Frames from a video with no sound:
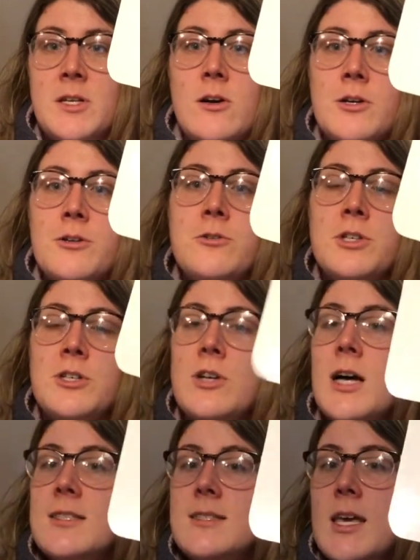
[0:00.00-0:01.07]
article. You're
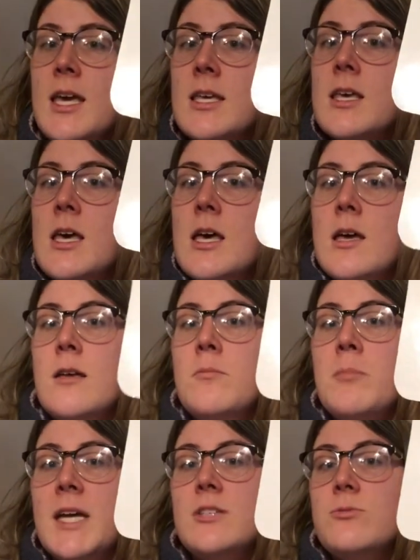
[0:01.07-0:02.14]
not saying
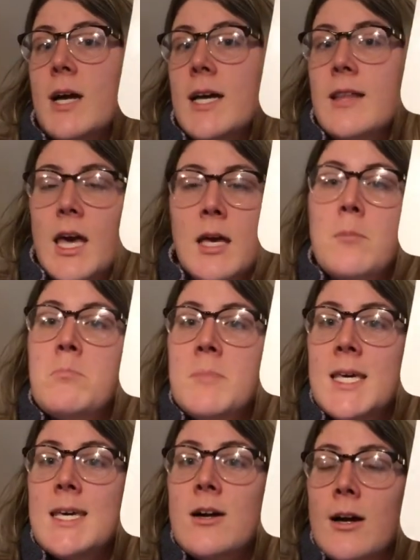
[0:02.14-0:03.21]
me duele
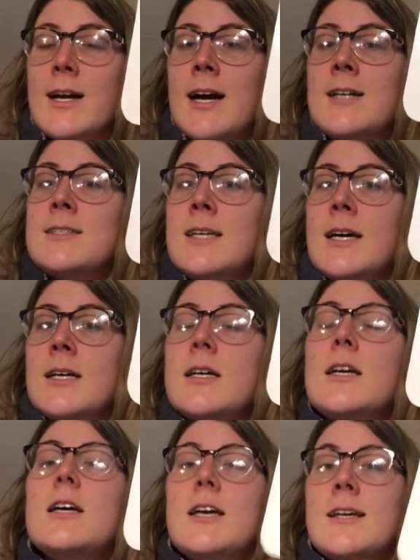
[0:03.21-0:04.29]
mi garganta,
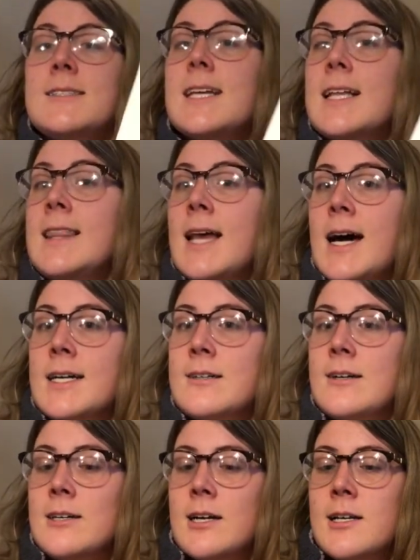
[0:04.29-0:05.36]
it's la
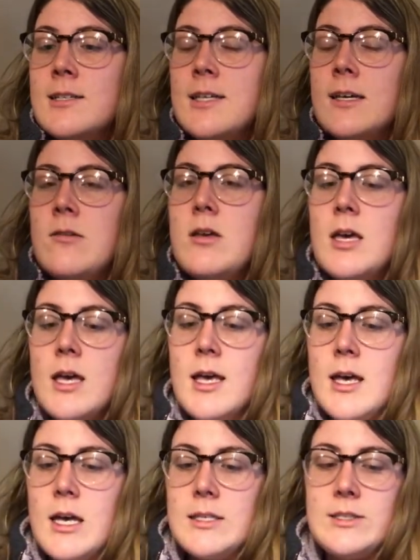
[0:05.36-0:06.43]
garganta.
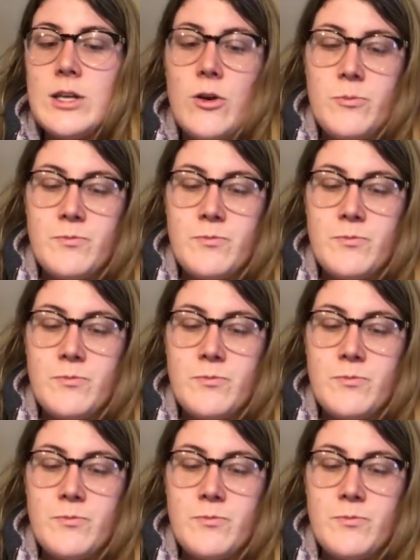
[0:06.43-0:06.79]
So,